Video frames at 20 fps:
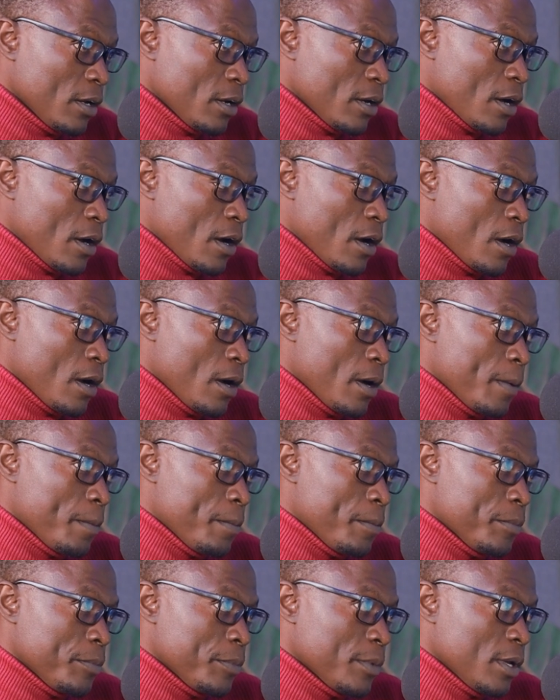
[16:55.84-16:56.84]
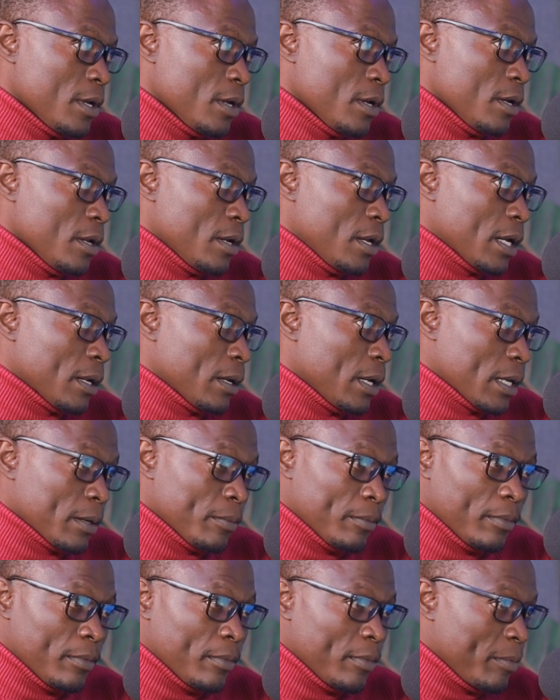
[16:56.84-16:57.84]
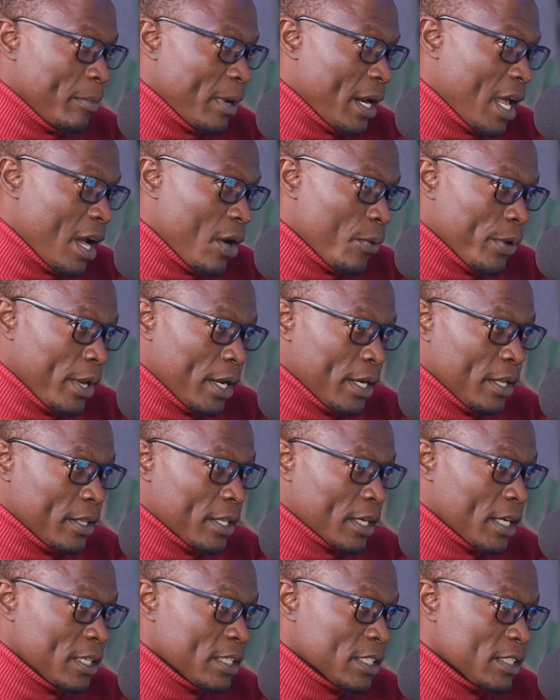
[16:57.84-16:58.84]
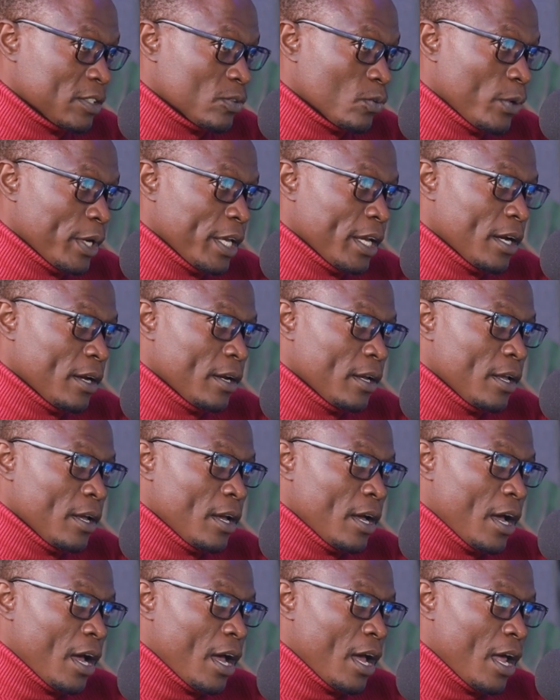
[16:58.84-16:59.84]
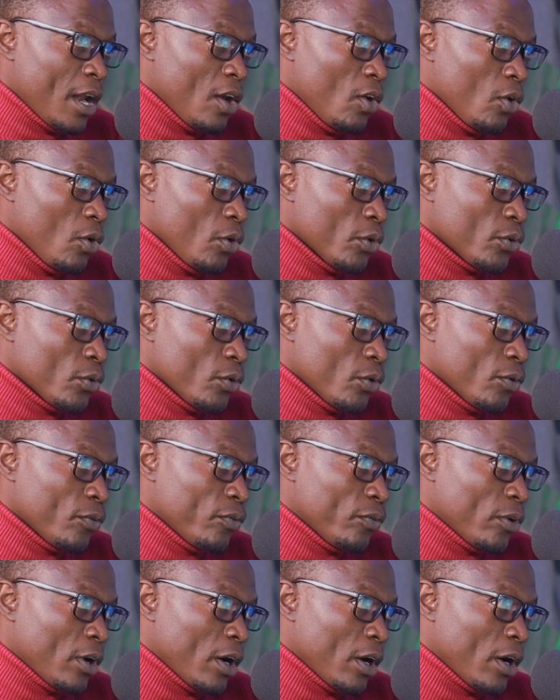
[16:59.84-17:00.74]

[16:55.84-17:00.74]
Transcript: like Malawi and other countries, where a lot of